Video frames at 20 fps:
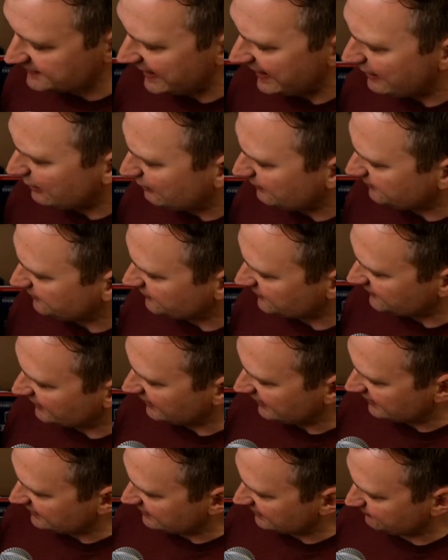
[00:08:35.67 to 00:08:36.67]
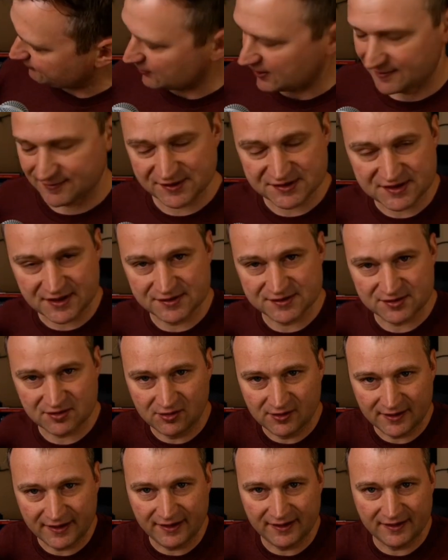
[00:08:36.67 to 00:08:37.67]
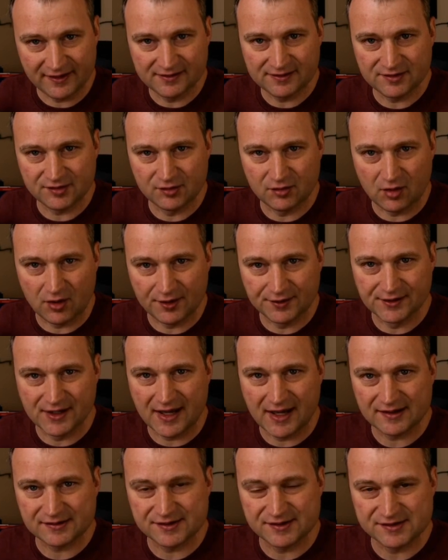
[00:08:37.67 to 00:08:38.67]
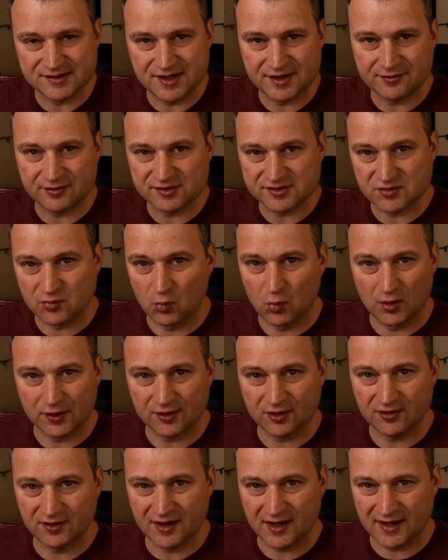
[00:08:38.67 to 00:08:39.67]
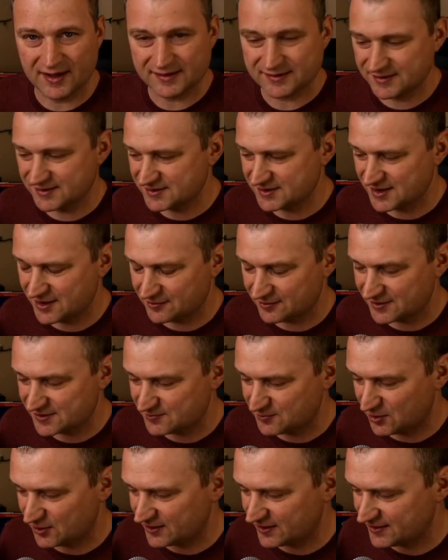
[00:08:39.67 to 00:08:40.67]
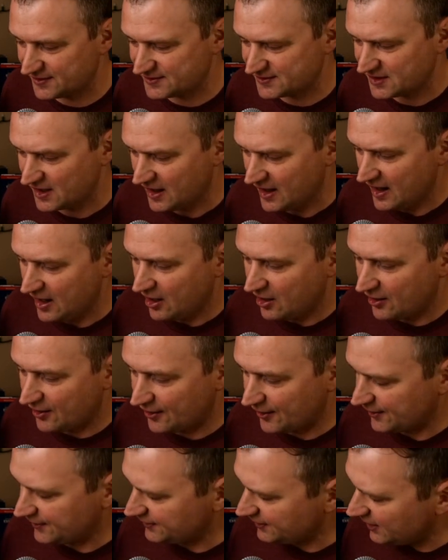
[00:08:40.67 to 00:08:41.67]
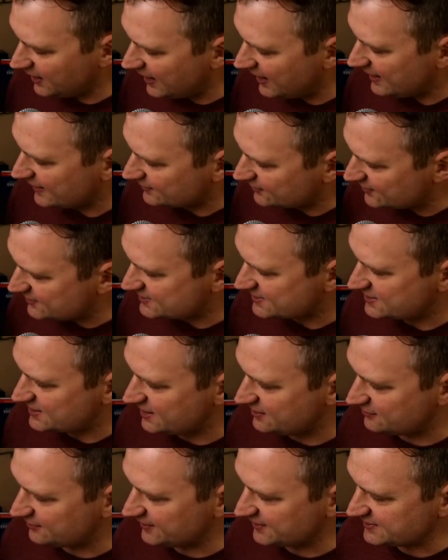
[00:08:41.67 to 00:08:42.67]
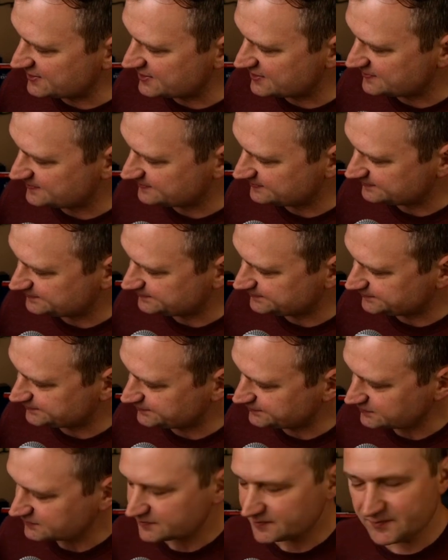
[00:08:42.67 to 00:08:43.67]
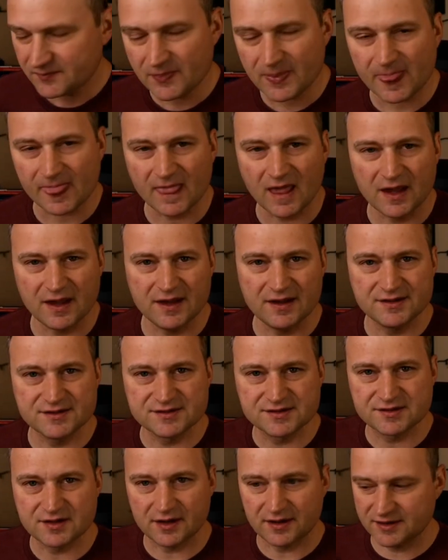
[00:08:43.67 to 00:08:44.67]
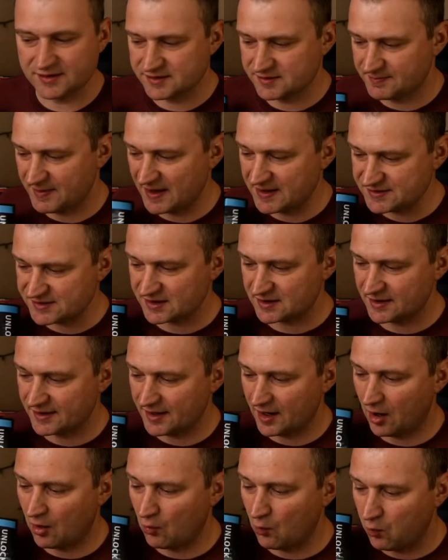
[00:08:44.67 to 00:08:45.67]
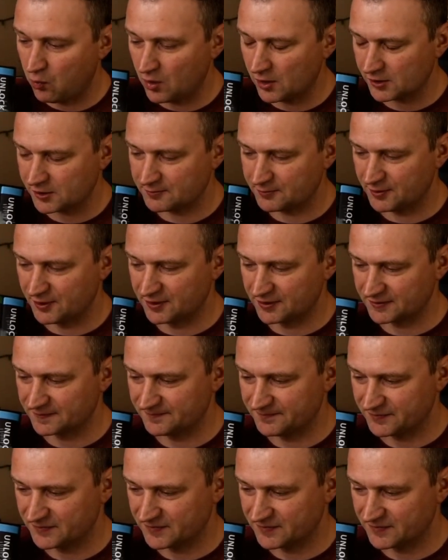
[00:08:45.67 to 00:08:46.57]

Now, I promised I was going to get into Unlock the Secrets, what Unlock the Secrets book is. Unlock the Secrets is basically a workbook